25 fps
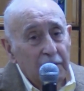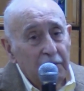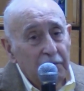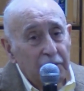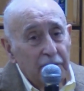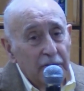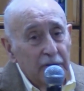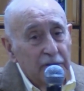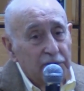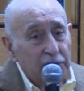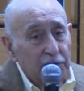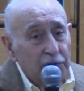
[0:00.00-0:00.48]

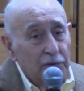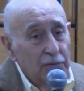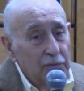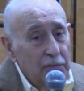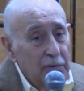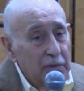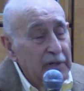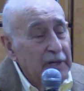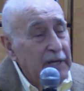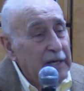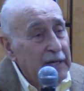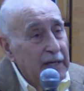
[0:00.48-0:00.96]
for
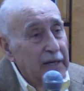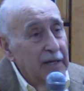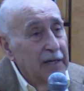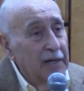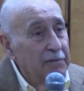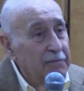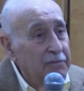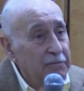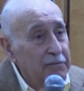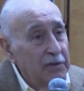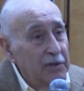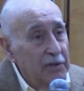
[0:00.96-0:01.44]

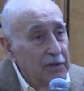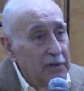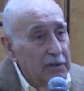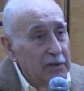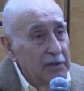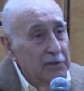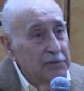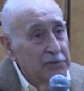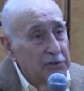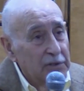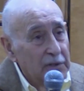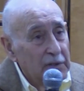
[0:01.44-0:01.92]
2.5
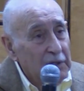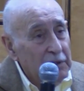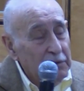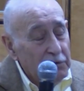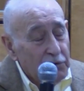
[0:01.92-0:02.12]
years,